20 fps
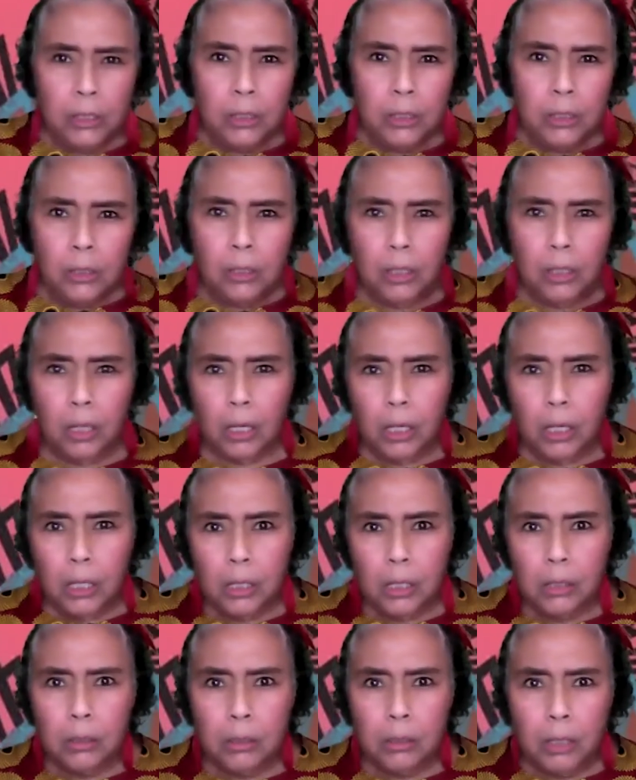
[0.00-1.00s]
Oh,
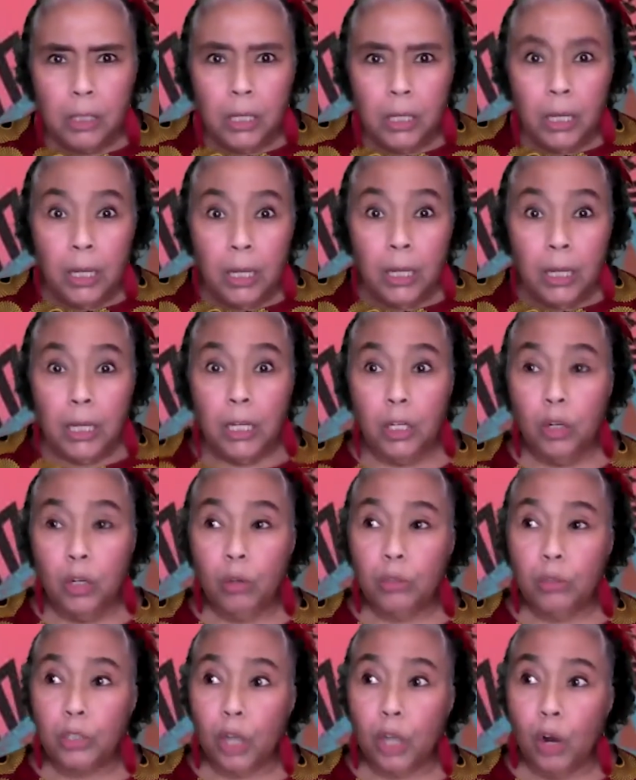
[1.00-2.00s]
he
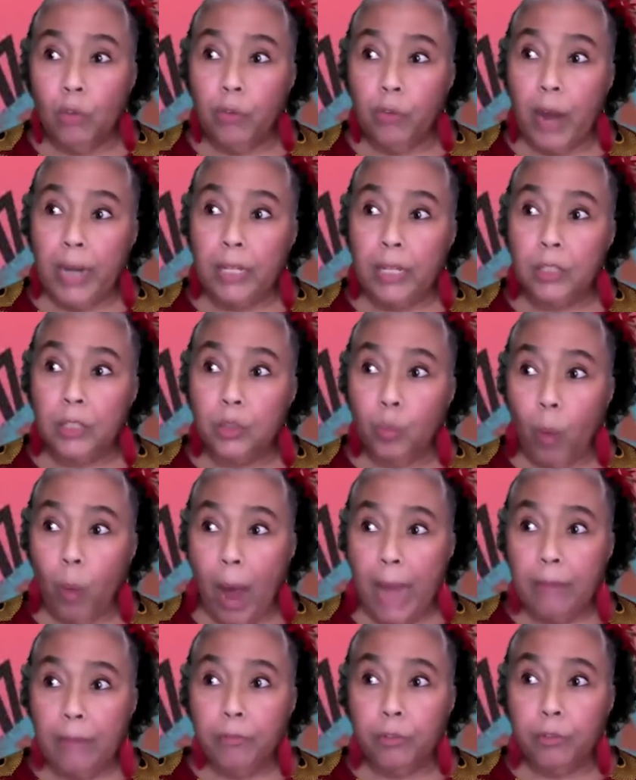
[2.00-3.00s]
looked over at his
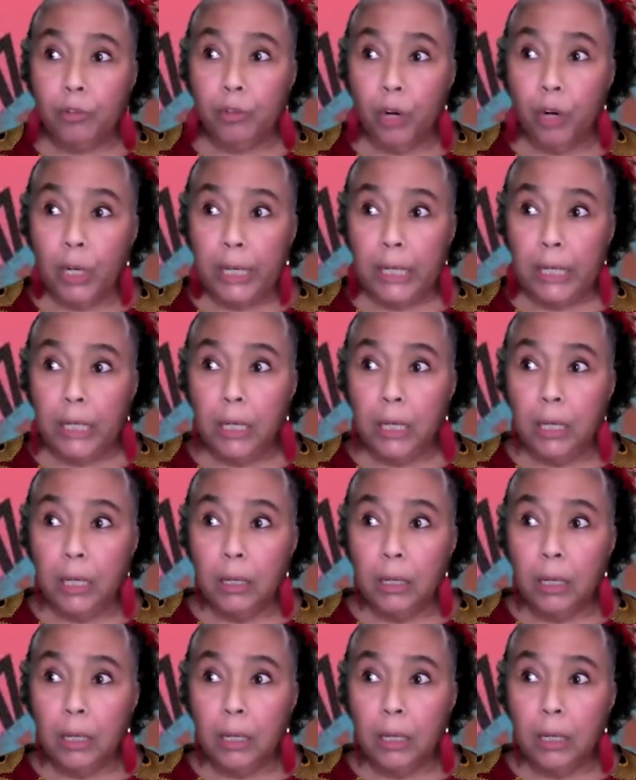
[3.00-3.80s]
wife, Crookie,